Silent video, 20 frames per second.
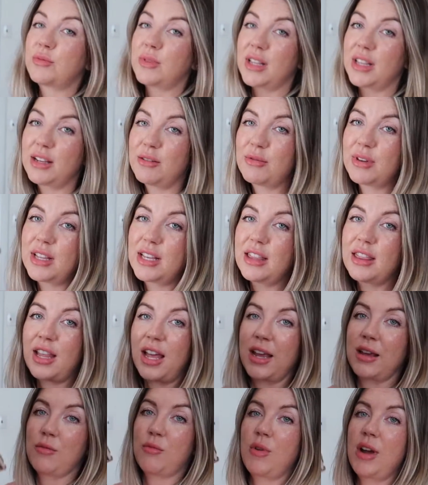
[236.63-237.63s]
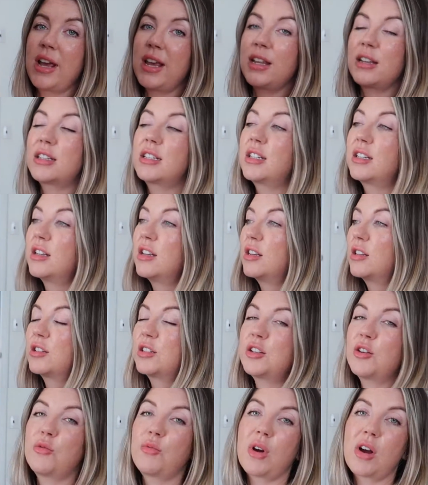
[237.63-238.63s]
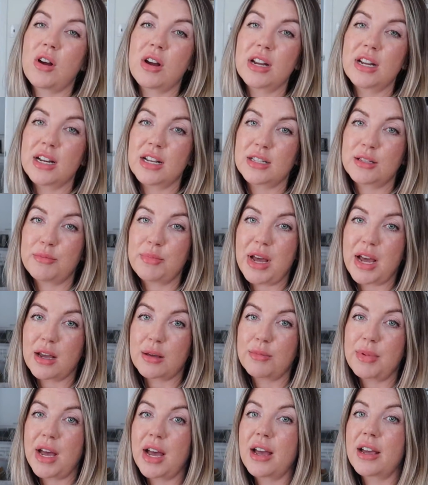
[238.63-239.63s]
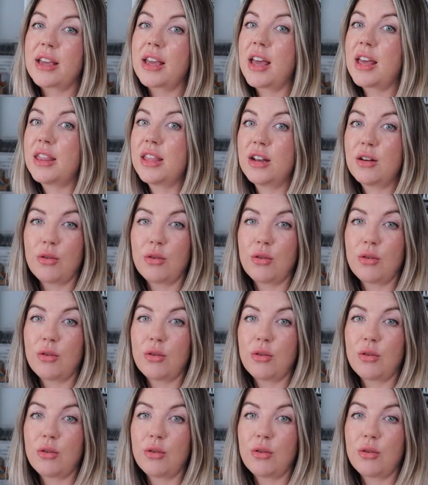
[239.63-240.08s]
really lightweight, so wearing it as a backpack and